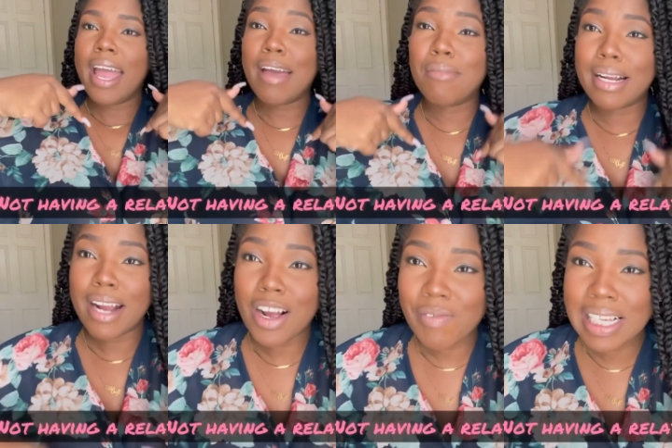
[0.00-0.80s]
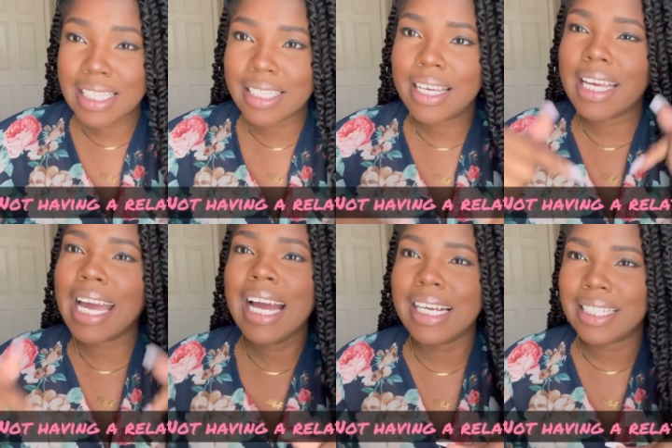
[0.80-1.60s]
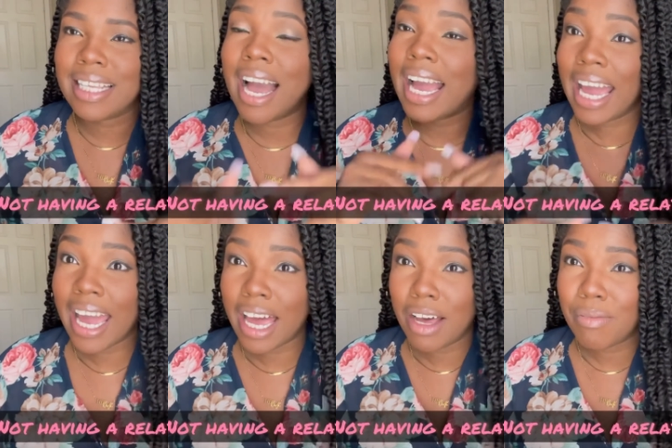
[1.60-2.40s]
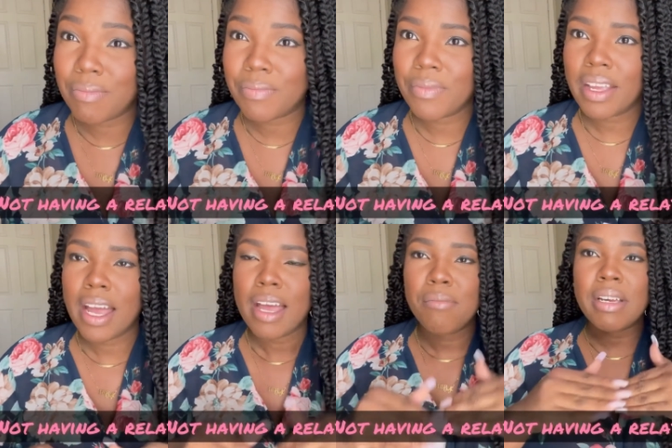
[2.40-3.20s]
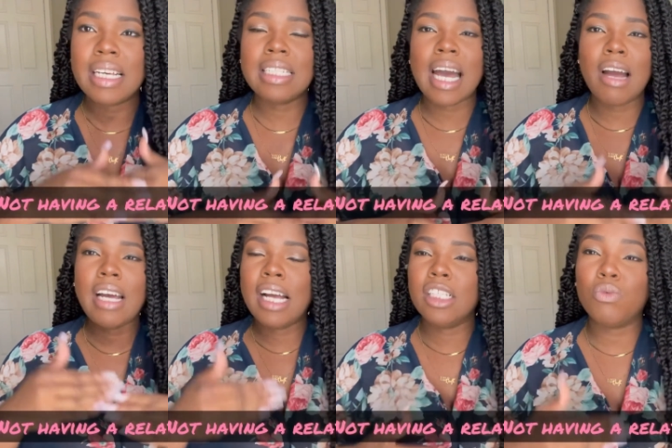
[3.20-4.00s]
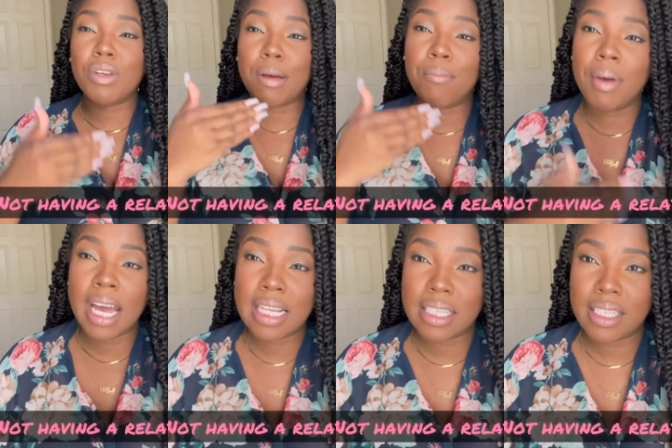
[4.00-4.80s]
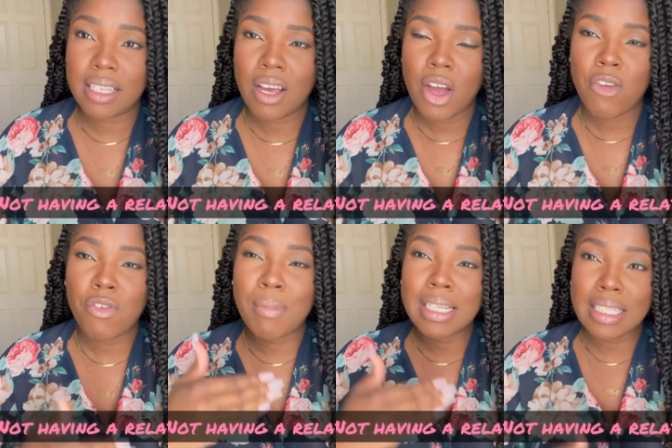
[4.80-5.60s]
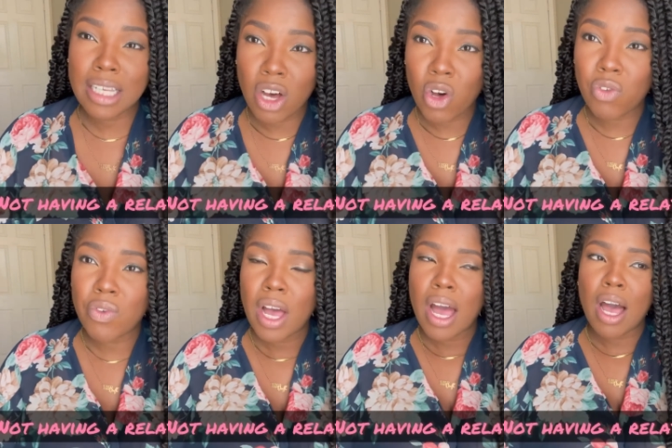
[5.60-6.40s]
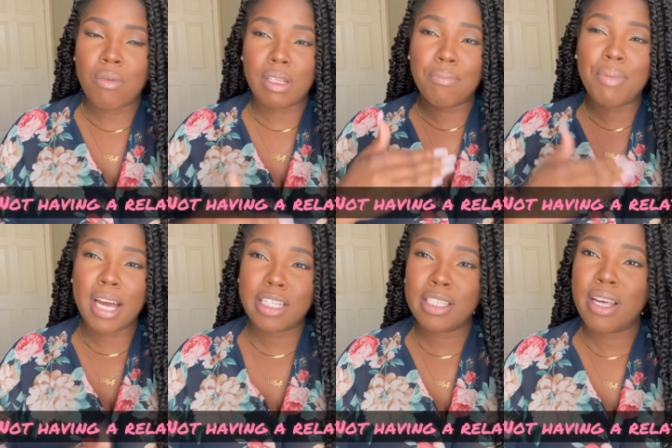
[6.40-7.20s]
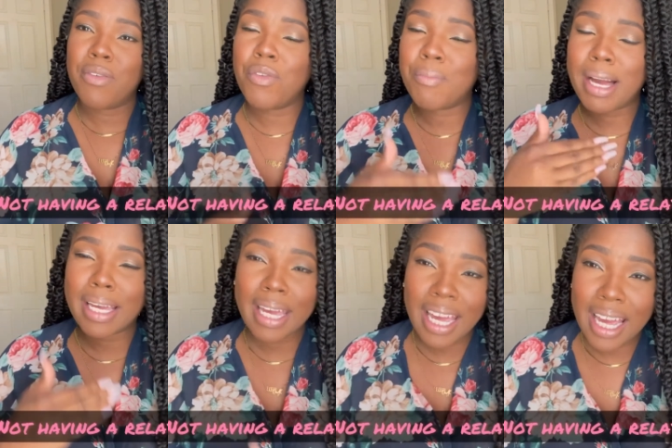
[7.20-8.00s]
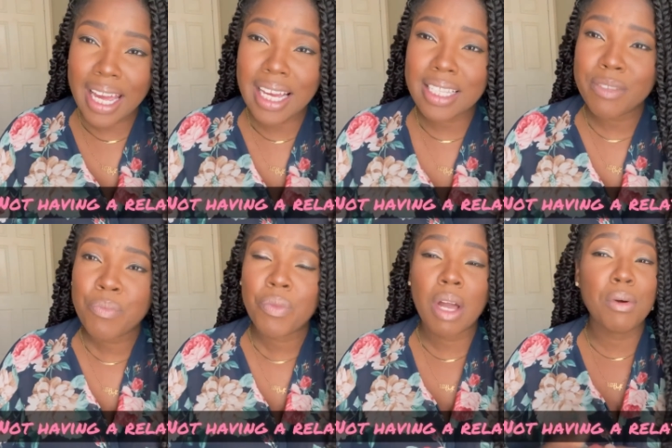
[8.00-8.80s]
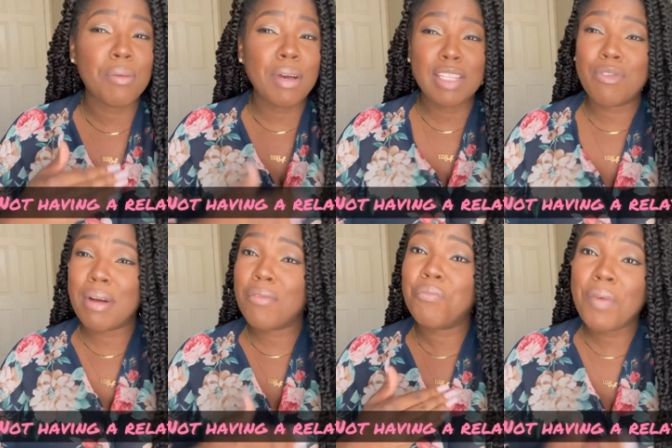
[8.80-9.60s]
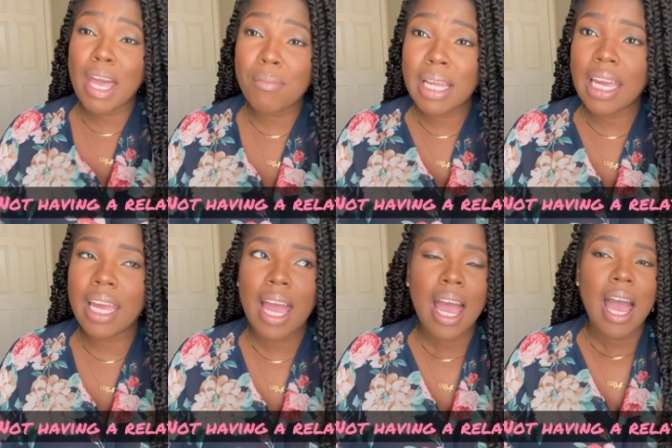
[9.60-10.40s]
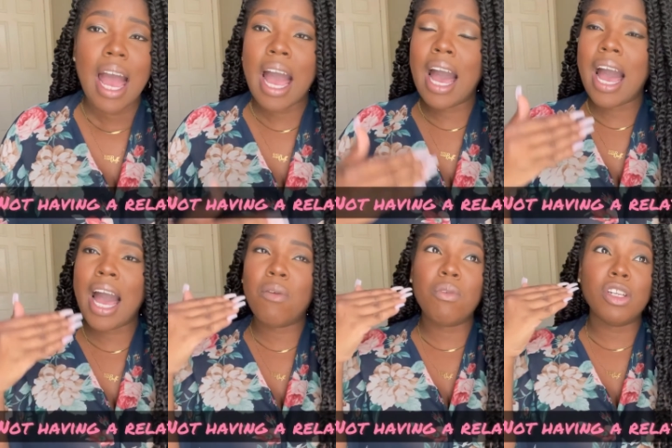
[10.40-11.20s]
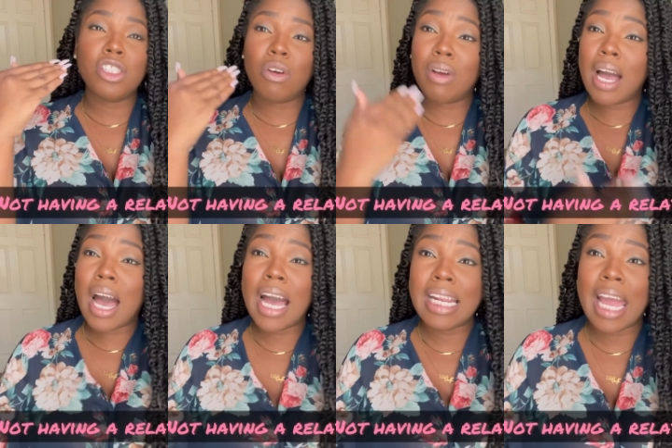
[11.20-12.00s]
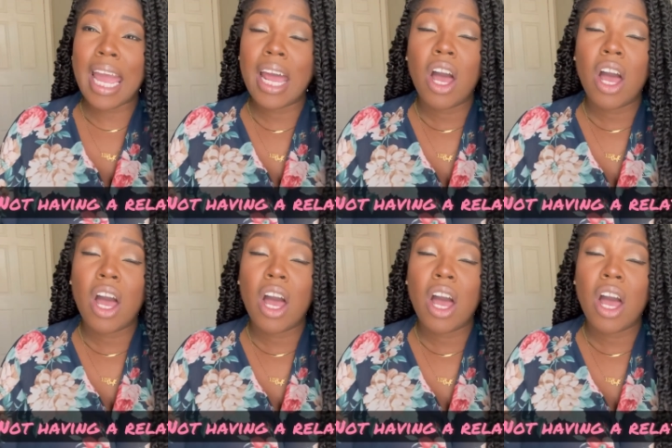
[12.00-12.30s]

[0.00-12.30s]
Am I nervous? Yes, I am. Because I, I just want the best for myself. I want the best for my kids. I want the best for my family. I, I want to show God that,